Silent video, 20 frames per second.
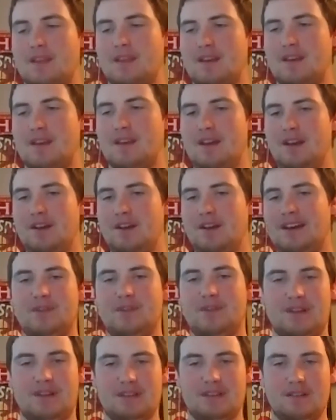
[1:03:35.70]
Well,
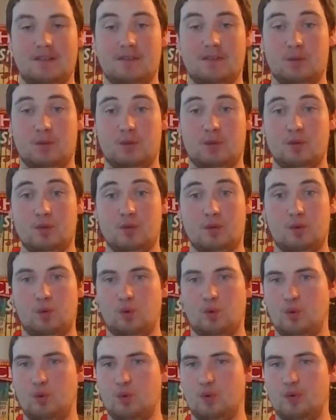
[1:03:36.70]

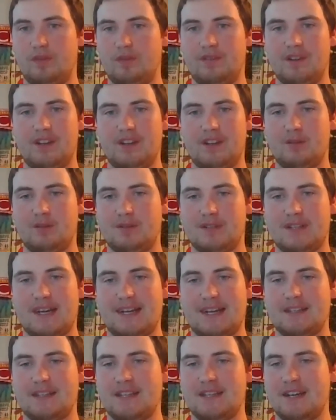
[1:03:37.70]
video was lagging there. I was
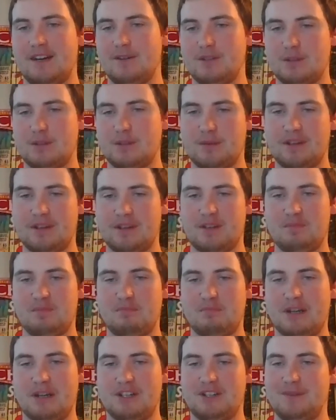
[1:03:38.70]
about to punch my
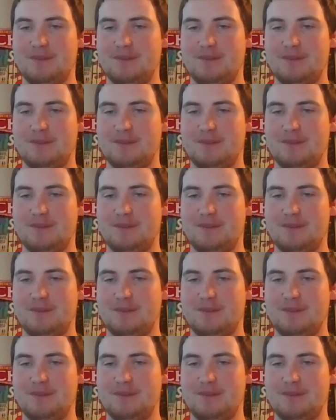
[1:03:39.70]
laptop.